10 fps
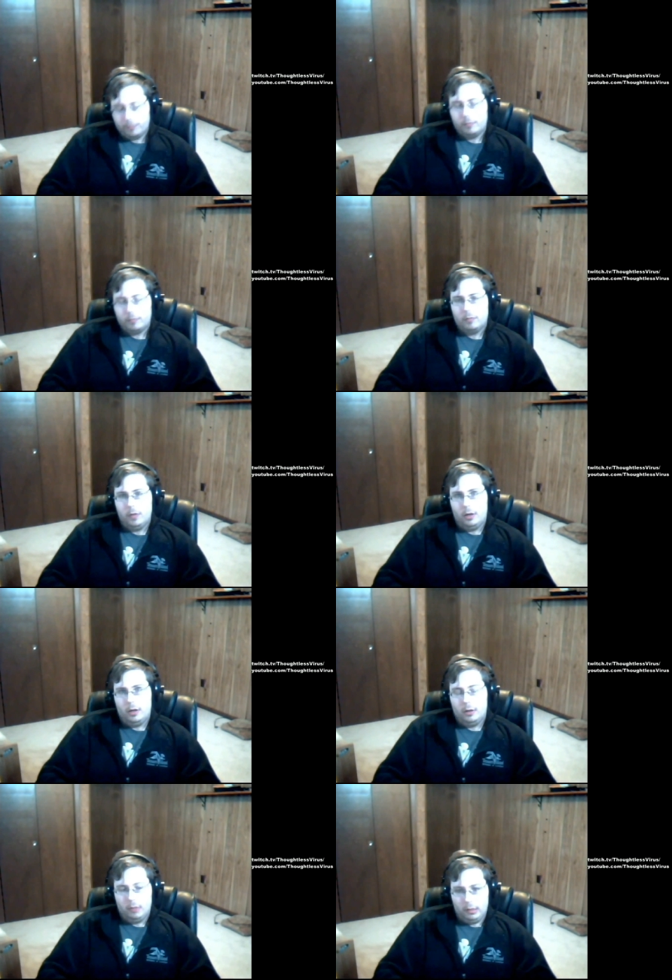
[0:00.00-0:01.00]

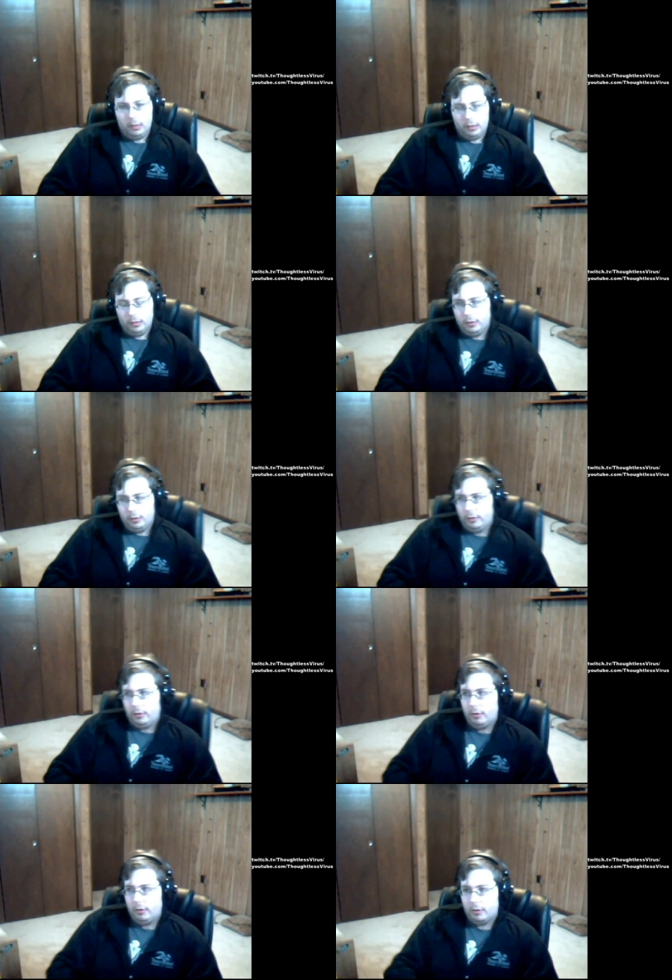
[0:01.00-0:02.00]

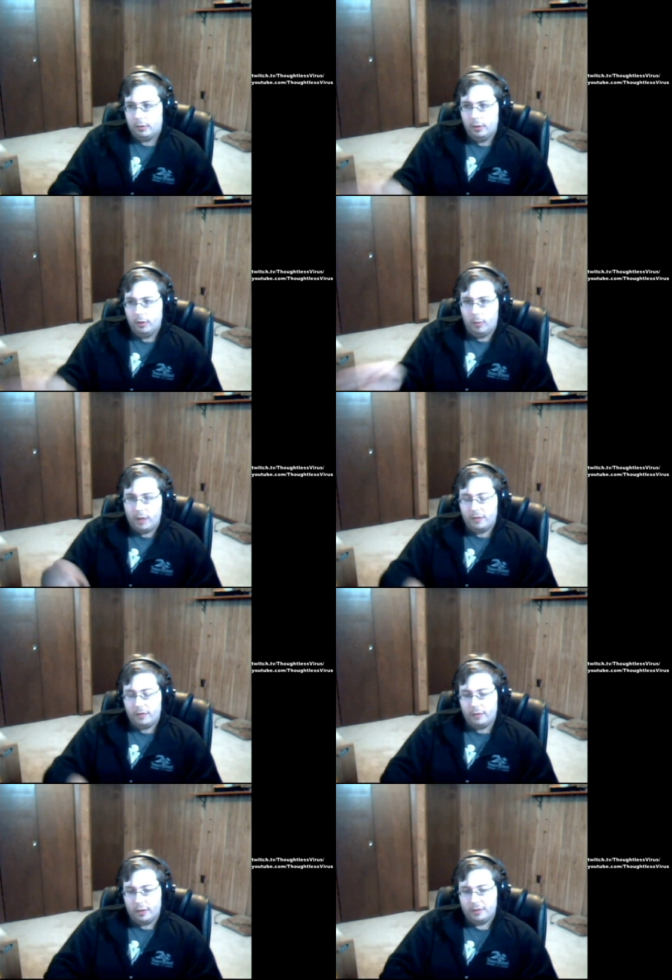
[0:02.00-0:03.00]
Your wife over
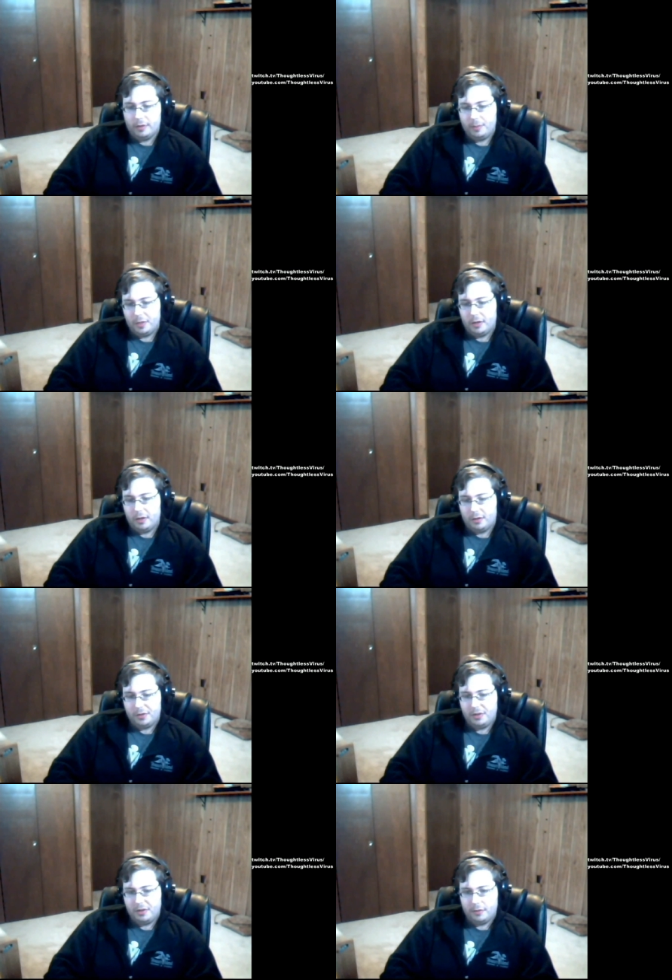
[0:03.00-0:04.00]
there seemed to get all the
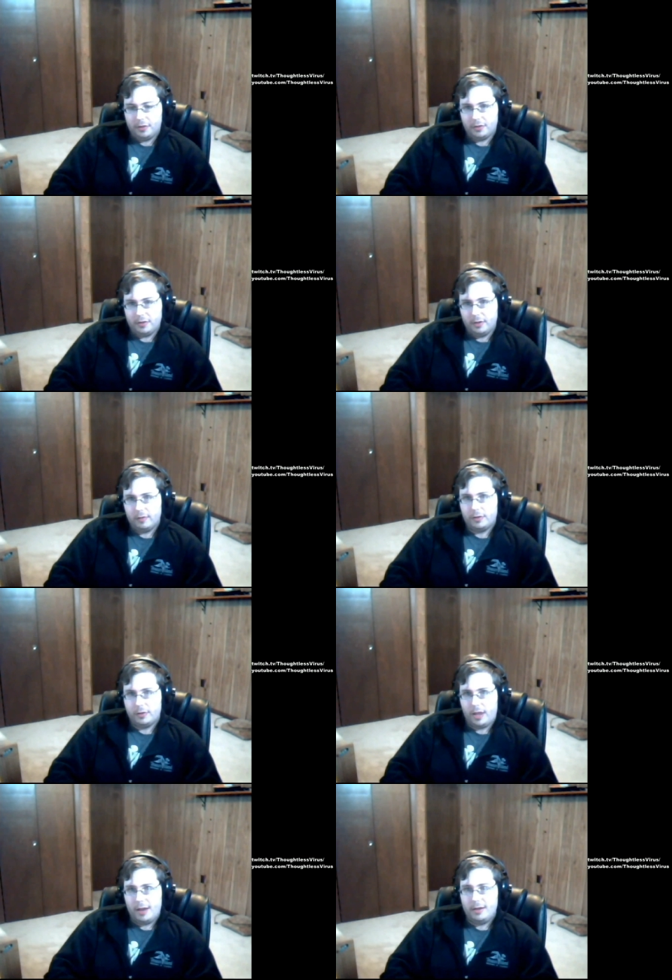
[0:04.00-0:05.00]
secret treasure and never took
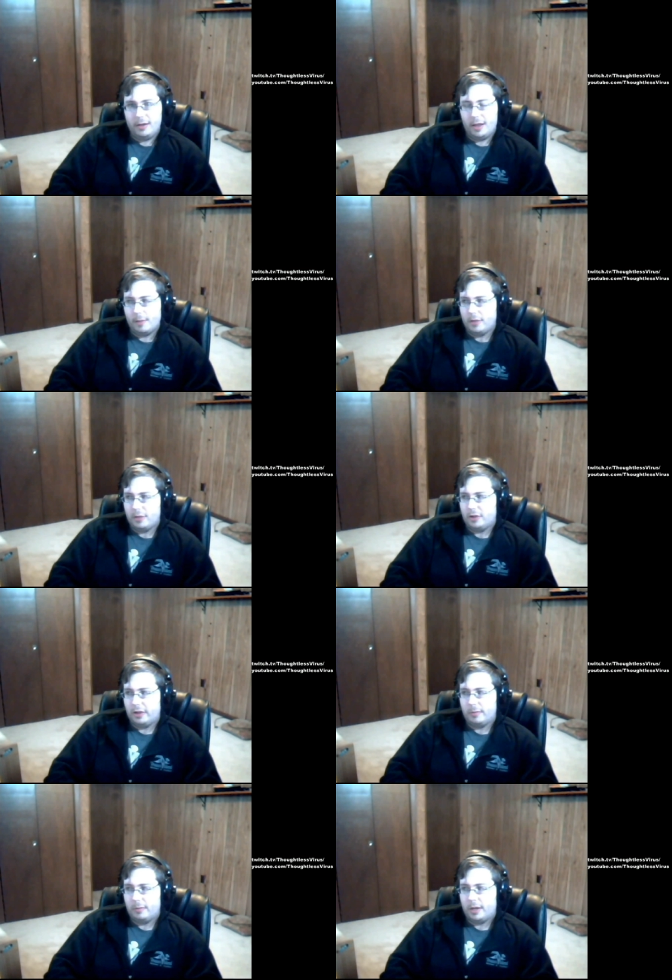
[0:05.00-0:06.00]
any damage. None of the
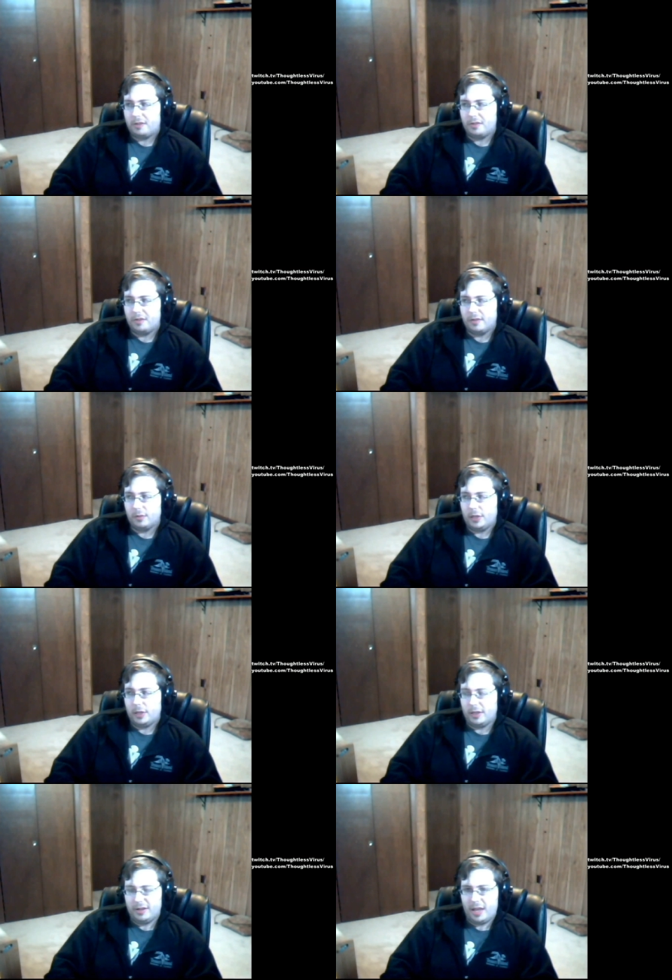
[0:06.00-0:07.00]
monsters ever really
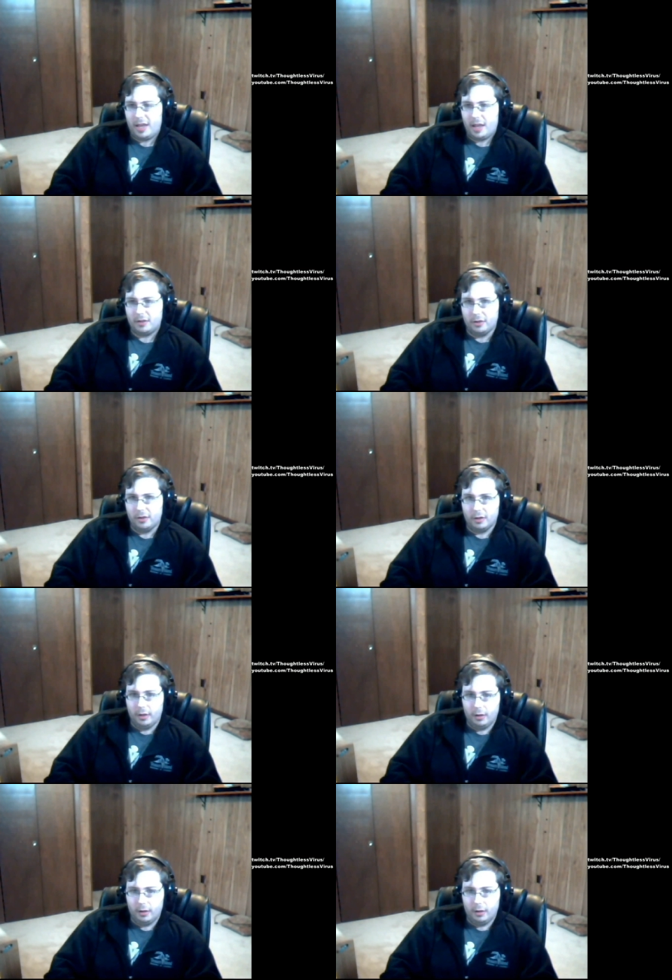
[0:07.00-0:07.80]
attacked her.